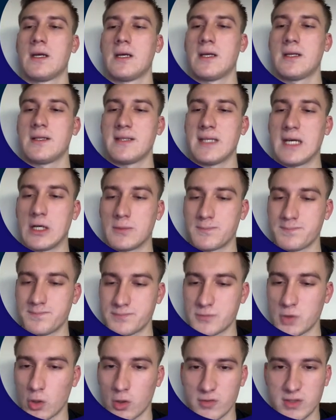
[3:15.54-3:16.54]
Now,
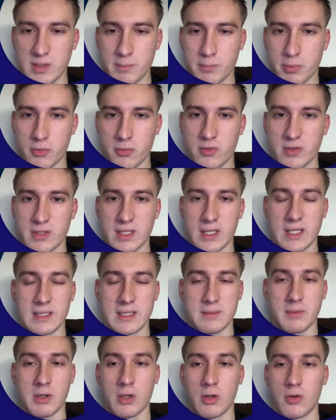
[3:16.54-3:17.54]
all of them proven
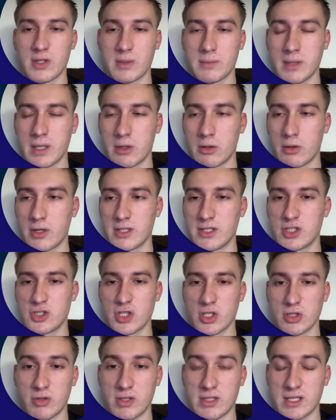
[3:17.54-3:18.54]
and all of them are already
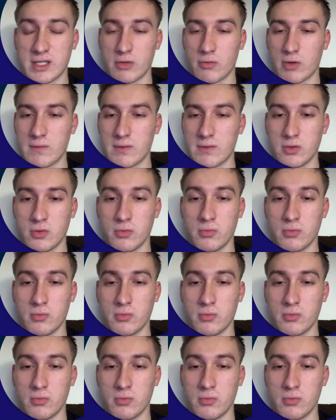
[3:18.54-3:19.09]
generating revenue,